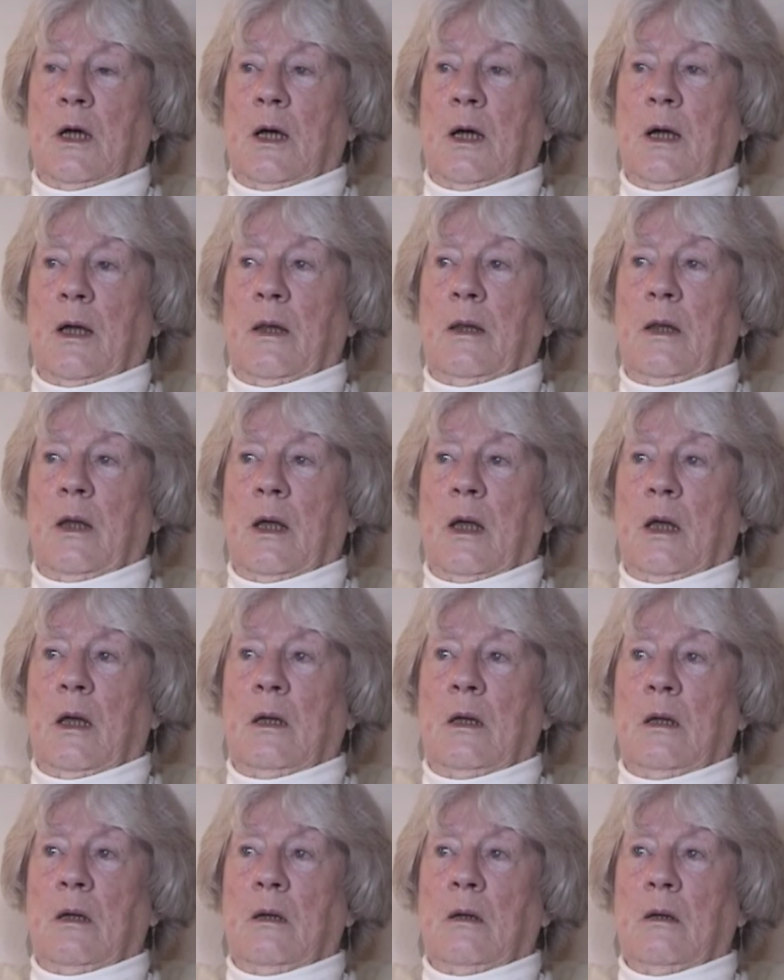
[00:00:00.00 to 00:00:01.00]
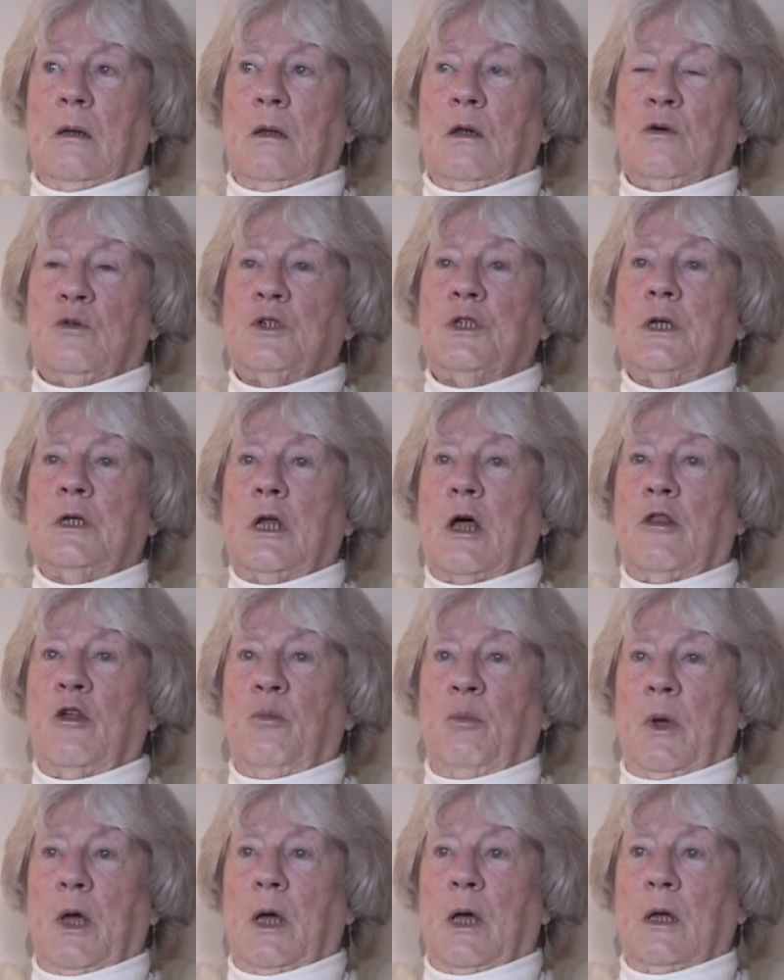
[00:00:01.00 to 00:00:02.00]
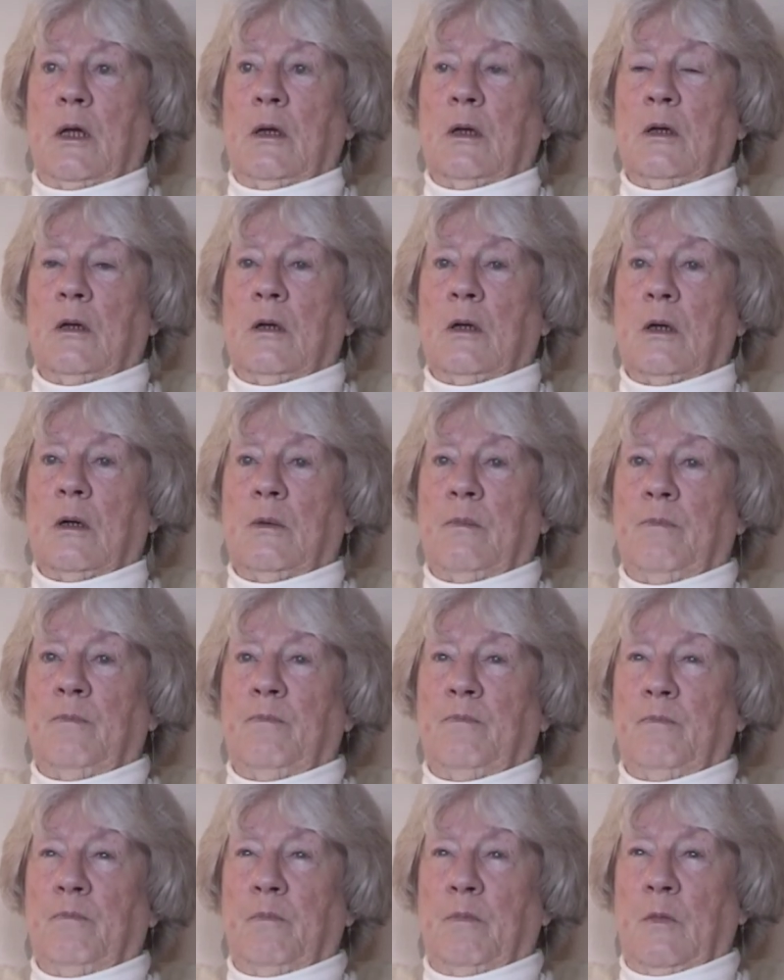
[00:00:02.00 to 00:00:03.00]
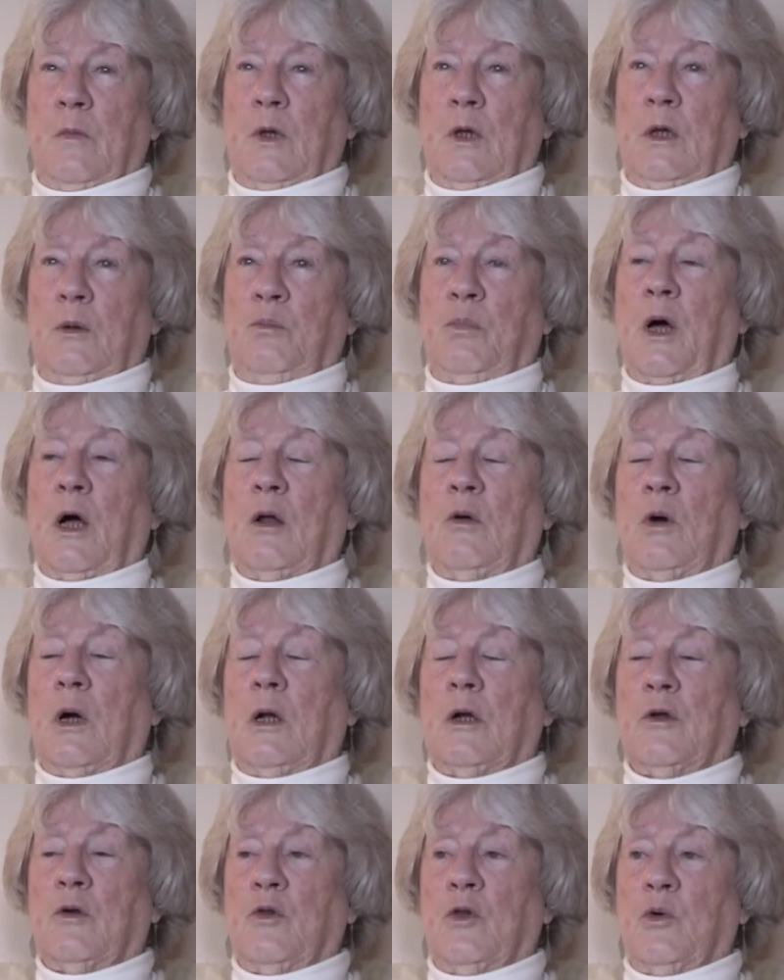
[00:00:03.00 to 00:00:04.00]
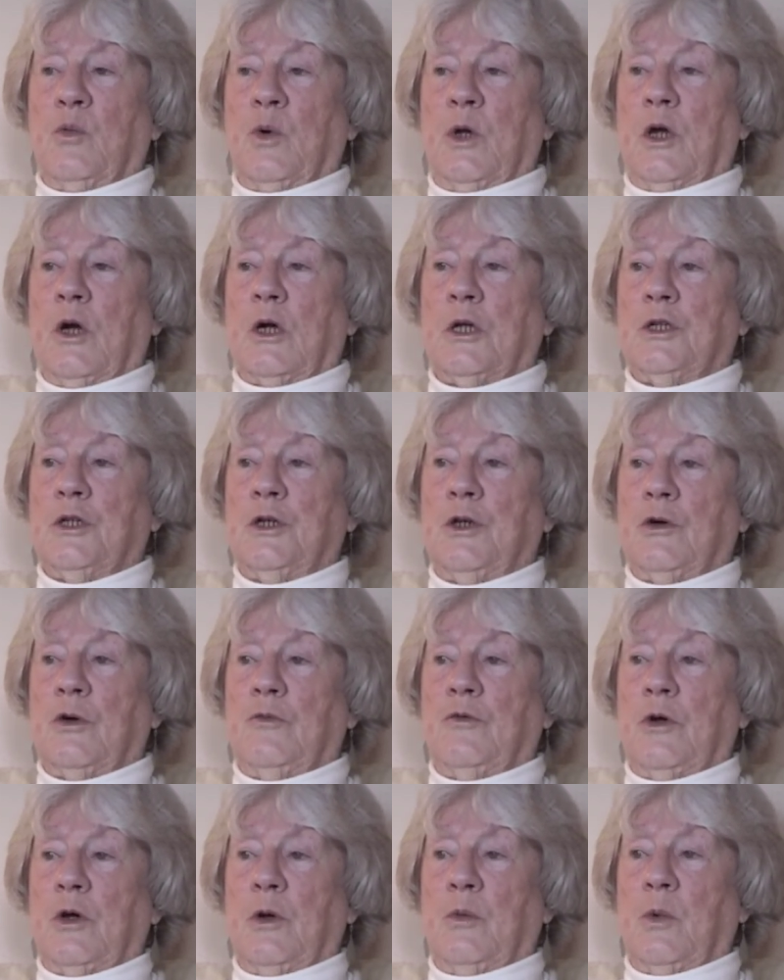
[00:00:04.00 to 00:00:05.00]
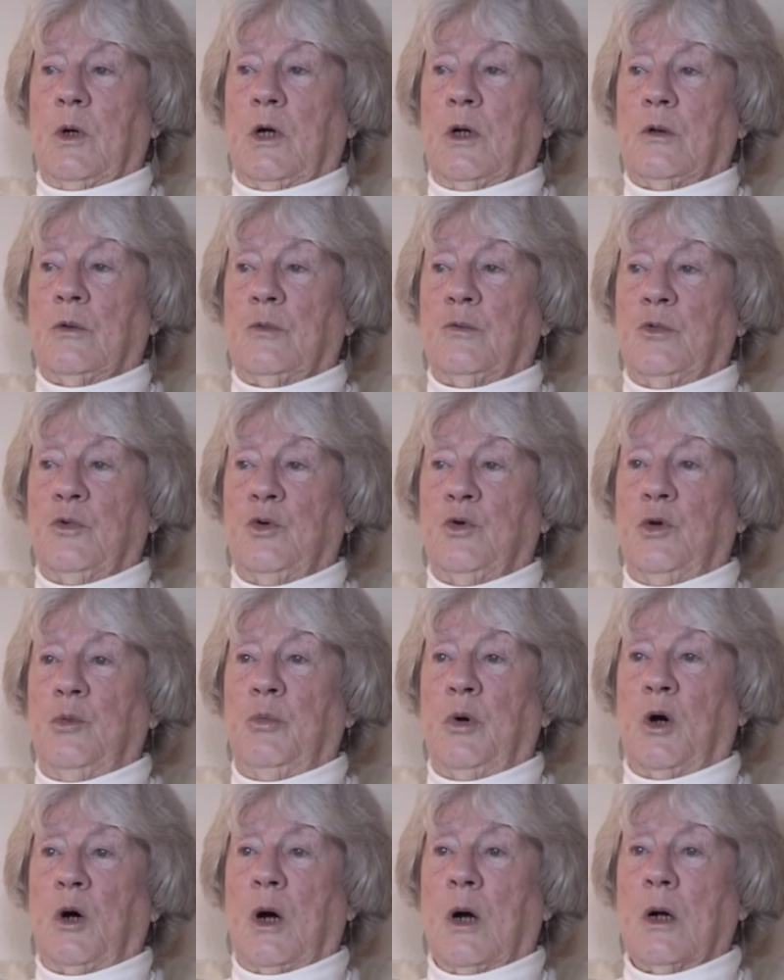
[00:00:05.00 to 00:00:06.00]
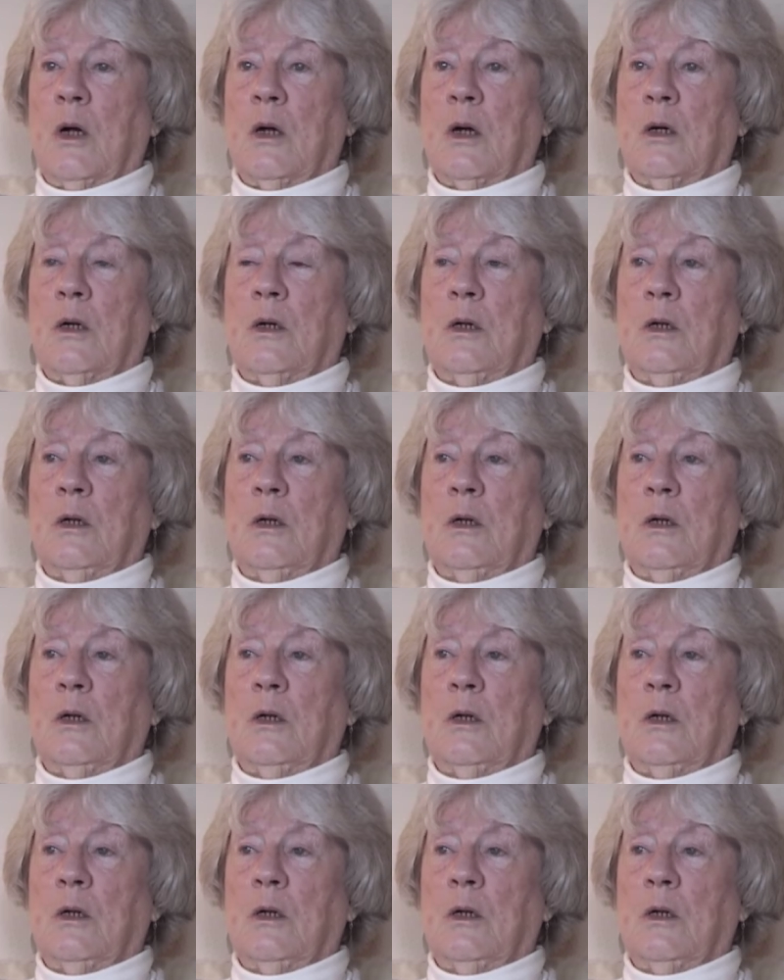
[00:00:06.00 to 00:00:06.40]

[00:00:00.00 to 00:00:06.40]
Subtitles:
and then there was another man in Palo Alto that we got to know very well, Rudy Bach.